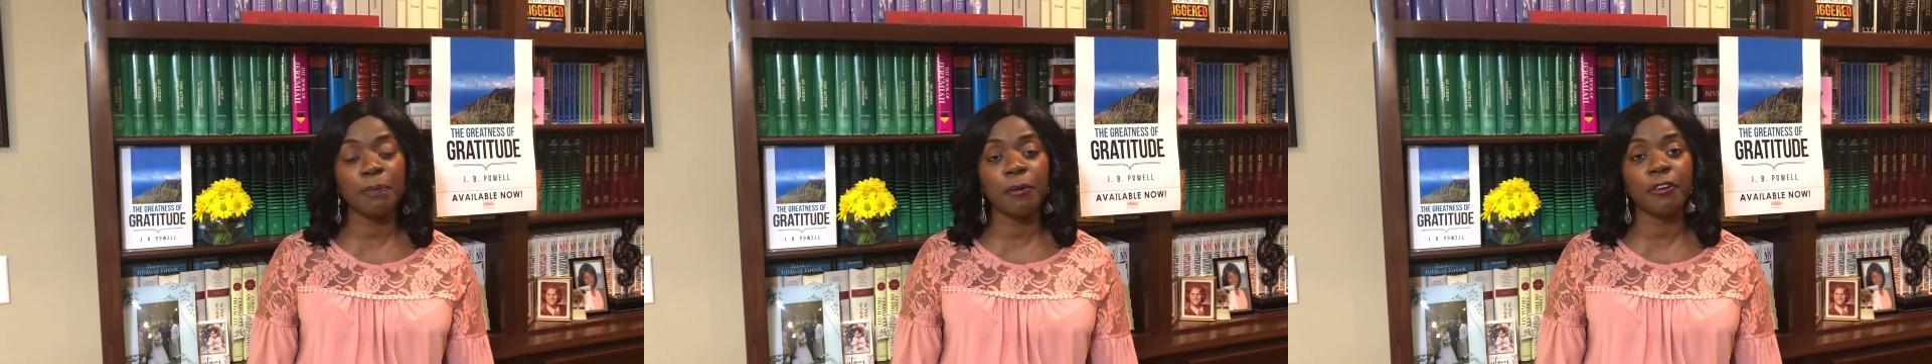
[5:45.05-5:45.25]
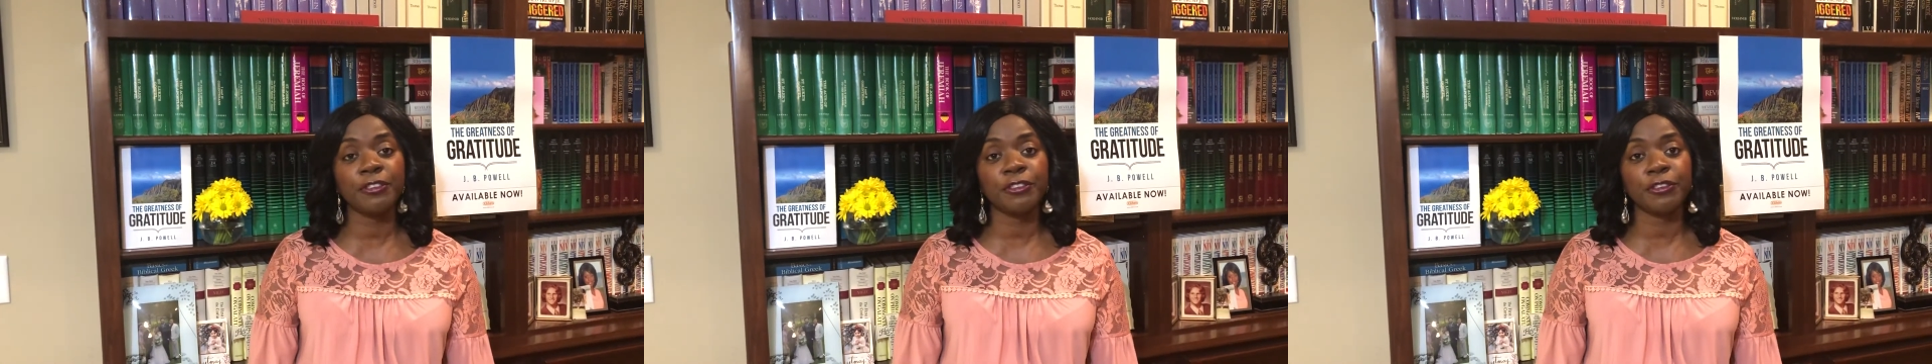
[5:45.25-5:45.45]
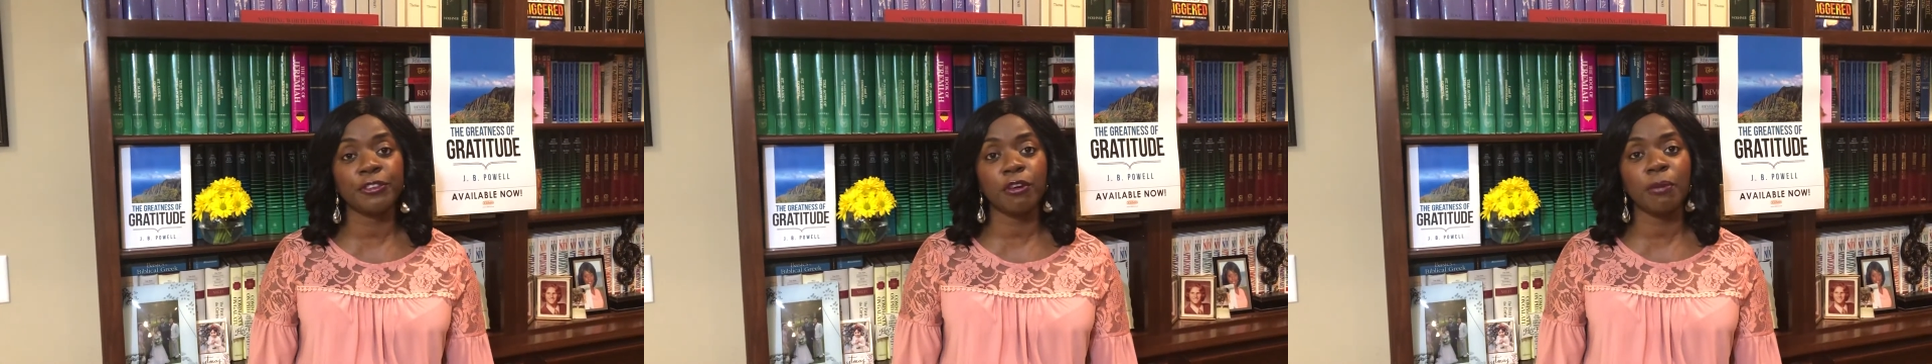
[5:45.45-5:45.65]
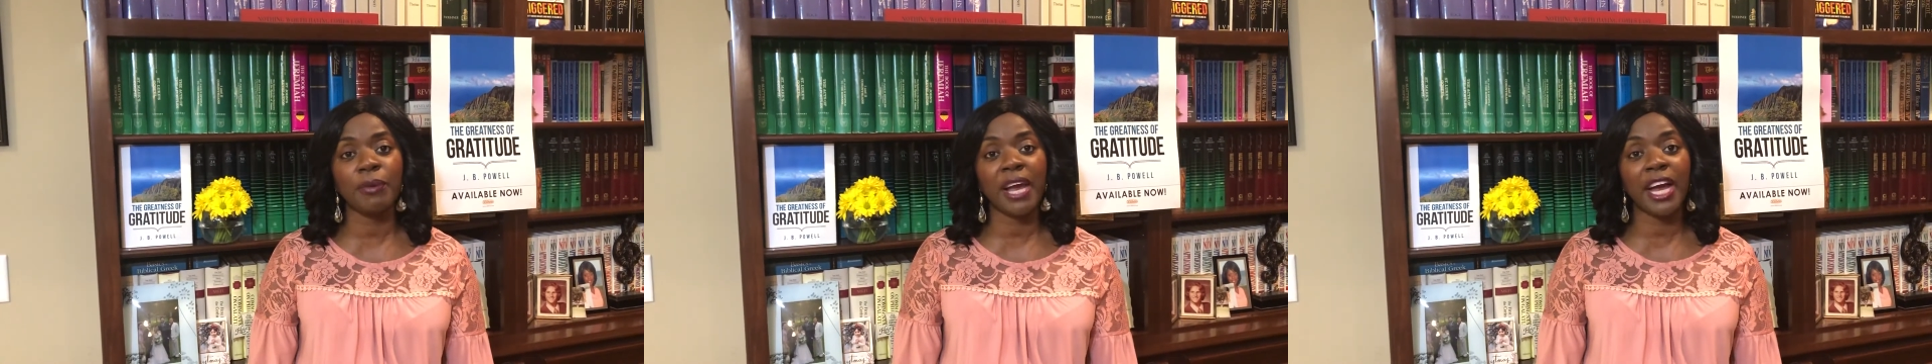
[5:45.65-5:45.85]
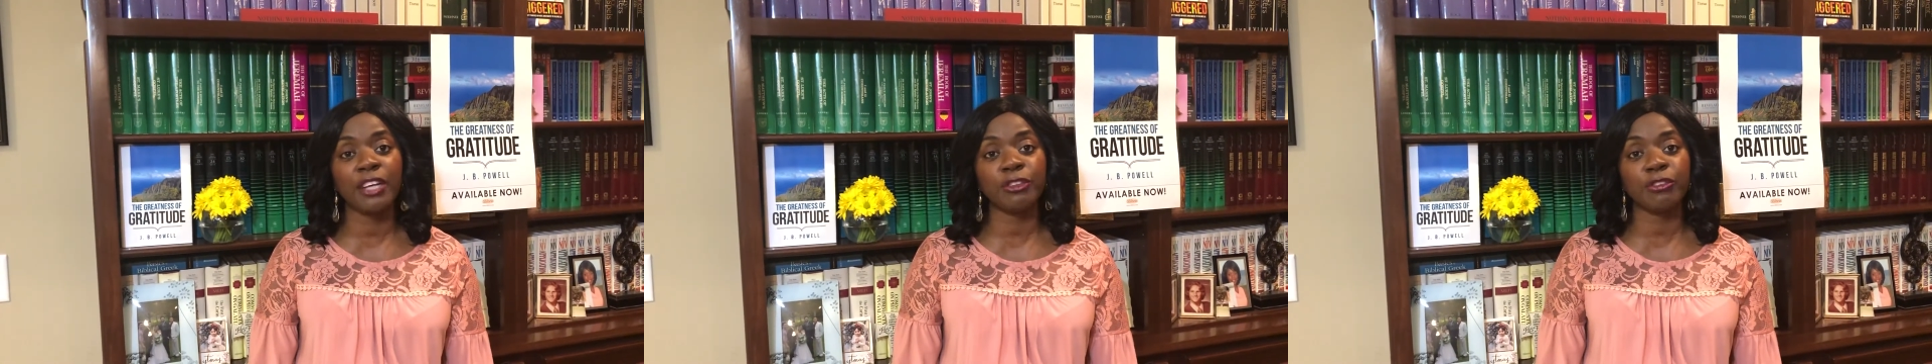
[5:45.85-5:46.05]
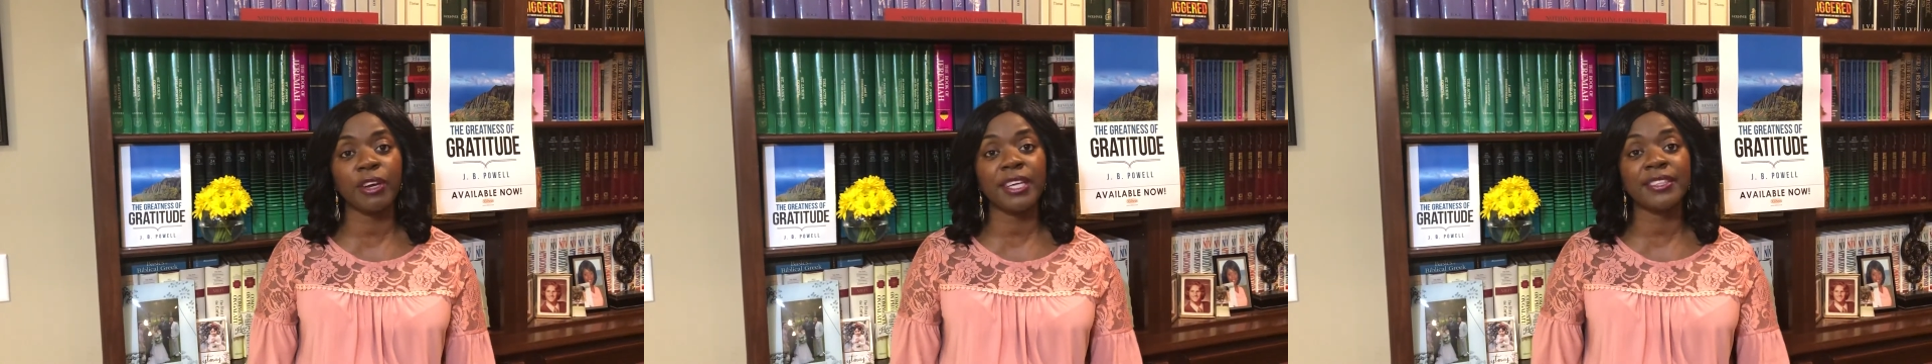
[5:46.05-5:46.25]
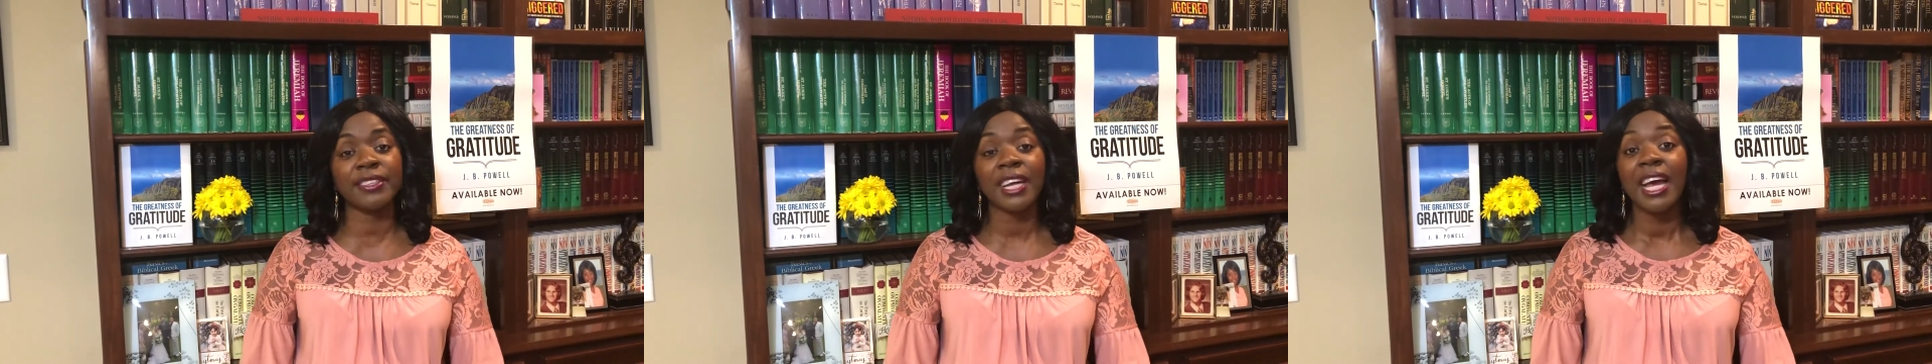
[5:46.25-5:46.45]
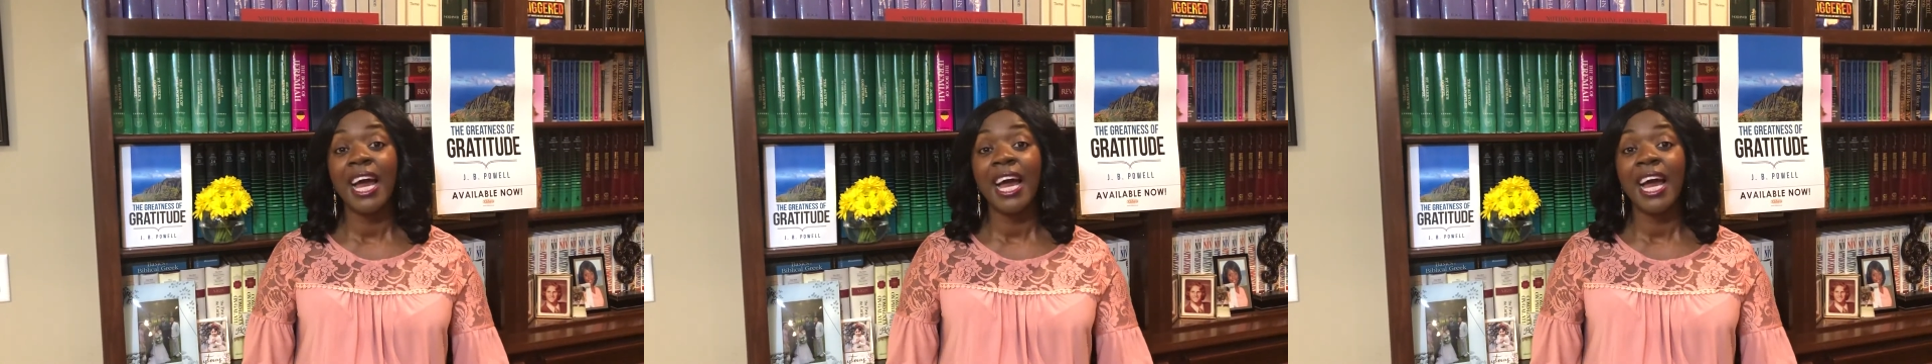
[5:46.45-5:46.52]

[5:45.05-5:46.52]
person's home address.